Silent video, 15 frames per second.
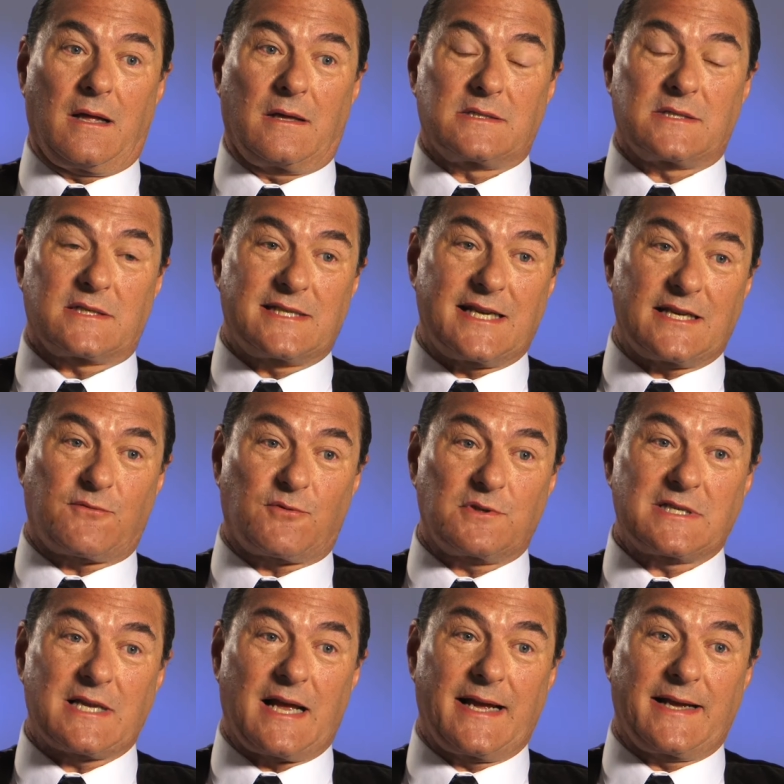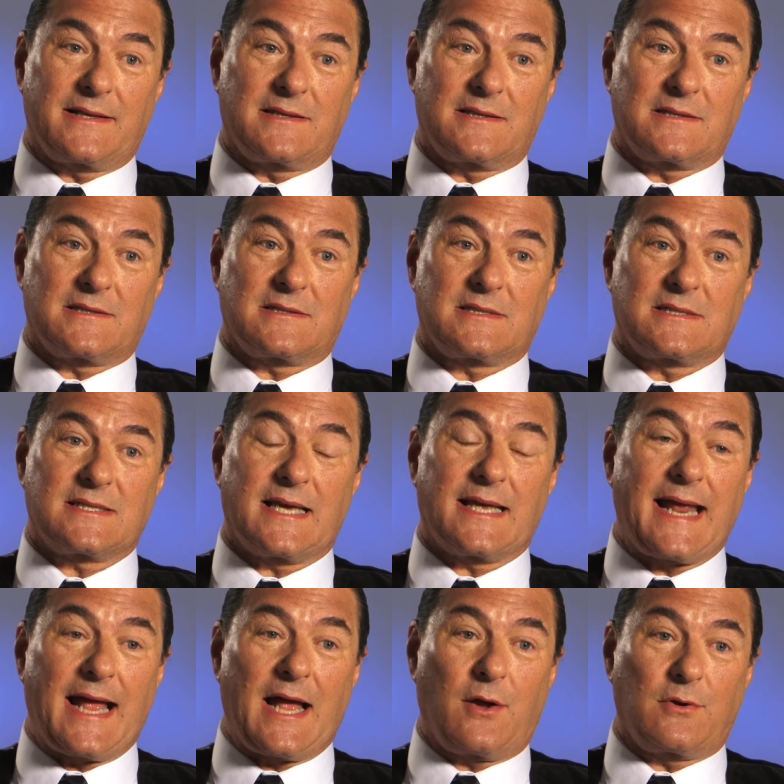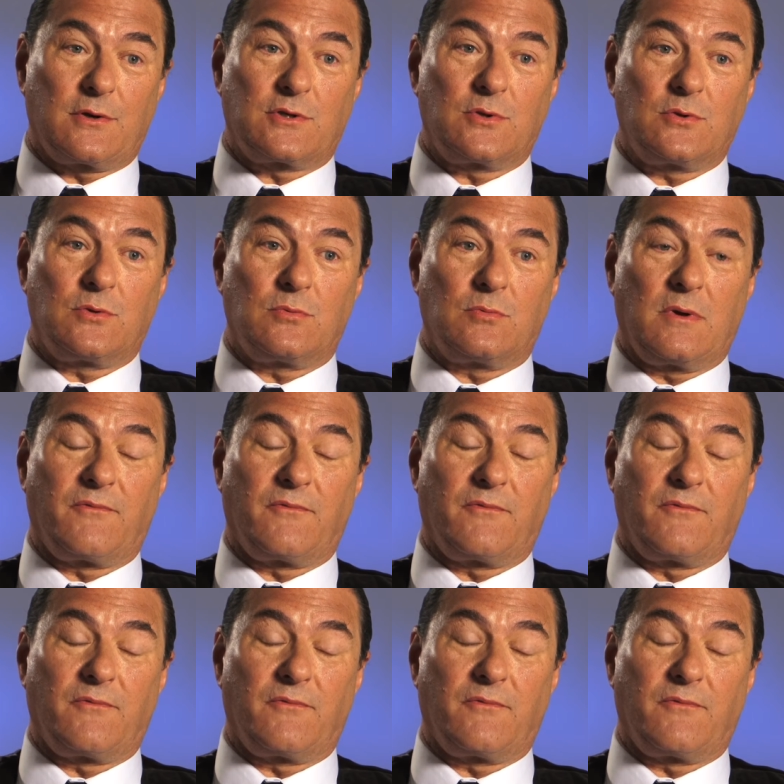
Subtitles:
Successful scientists set out to